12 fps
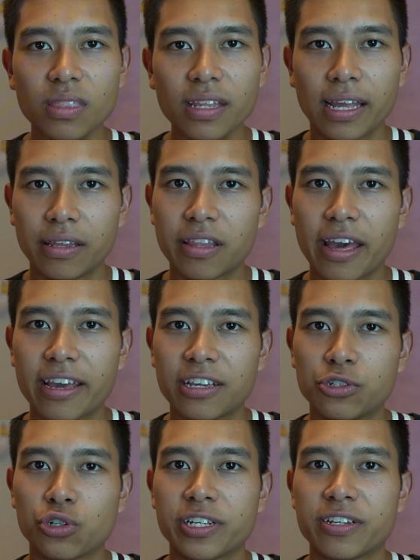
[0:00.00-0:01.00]
And they
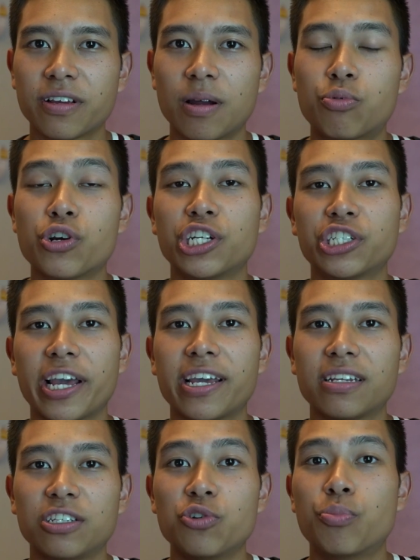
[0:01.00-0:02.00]
usually
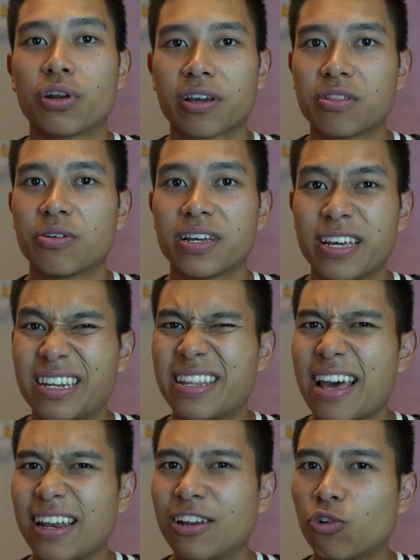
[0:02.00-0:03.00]
appreciate you putting in
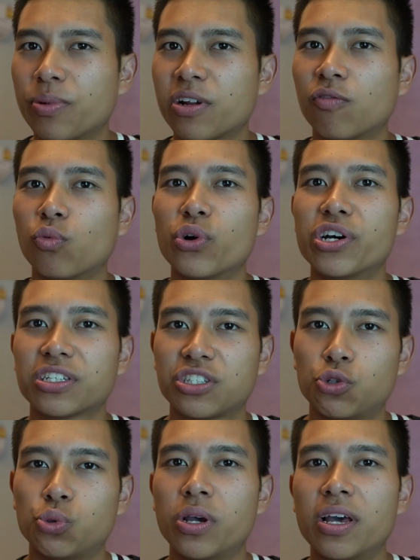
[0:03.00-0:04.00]
that little bit of work
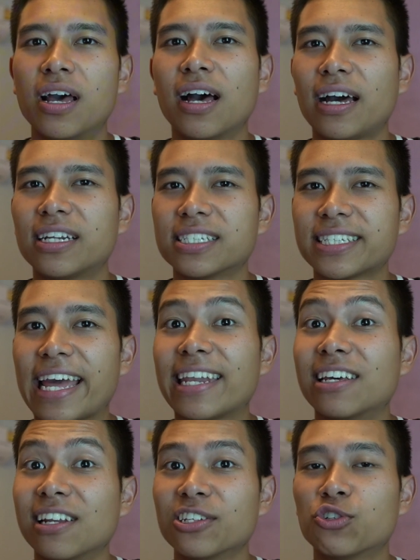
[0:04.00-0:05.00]
to understand
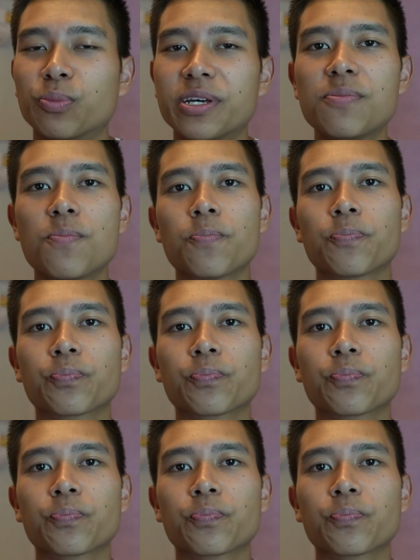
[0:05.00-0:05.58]
it a little bit.